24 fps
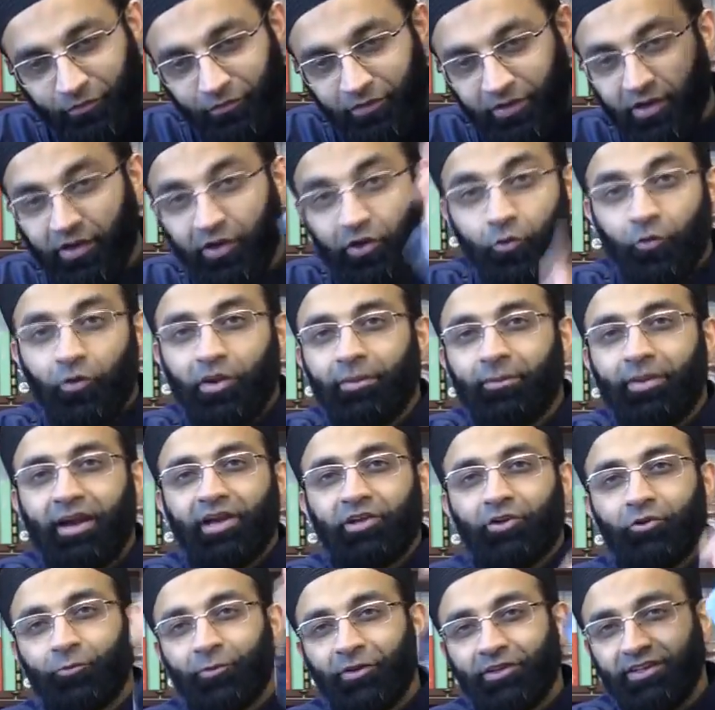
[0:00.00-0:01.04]
we are going
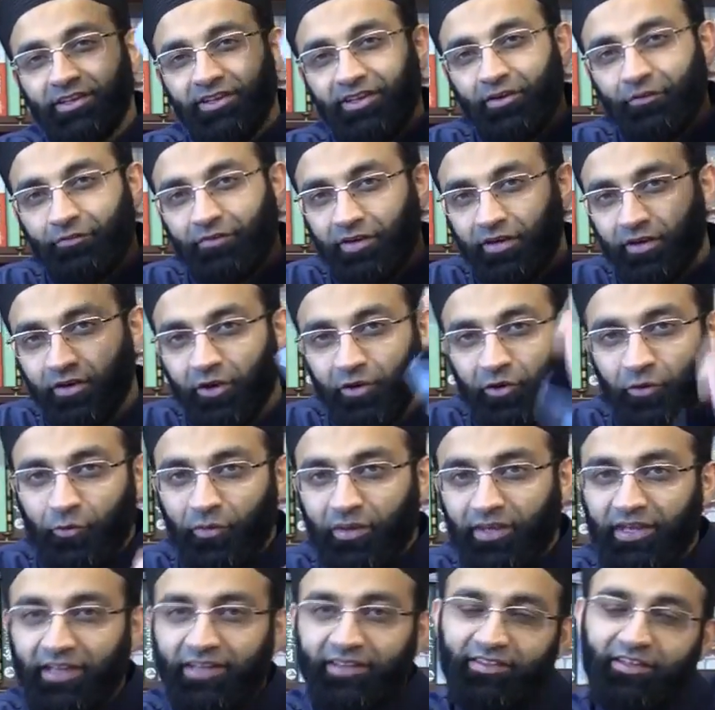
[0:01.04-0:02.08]
back to Medina, we are not
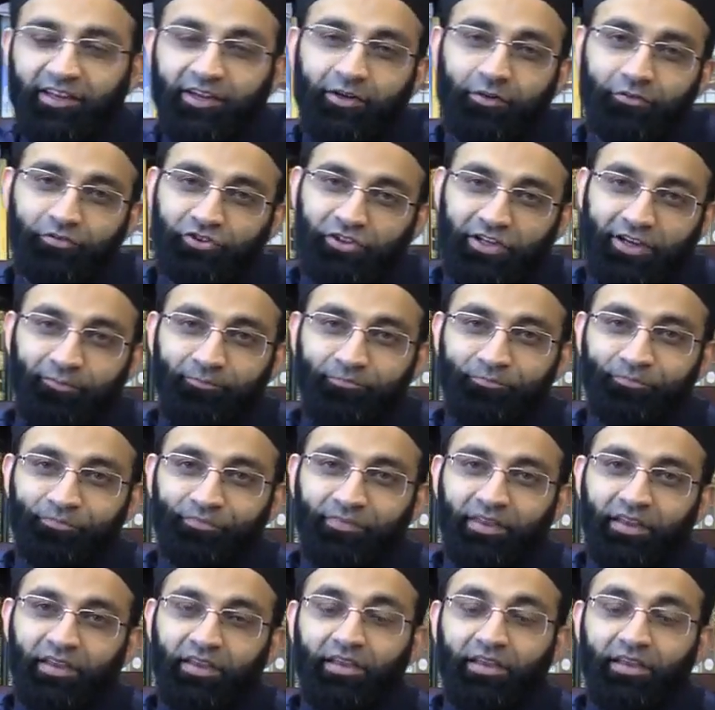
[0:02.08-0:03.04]
going inside of Sham.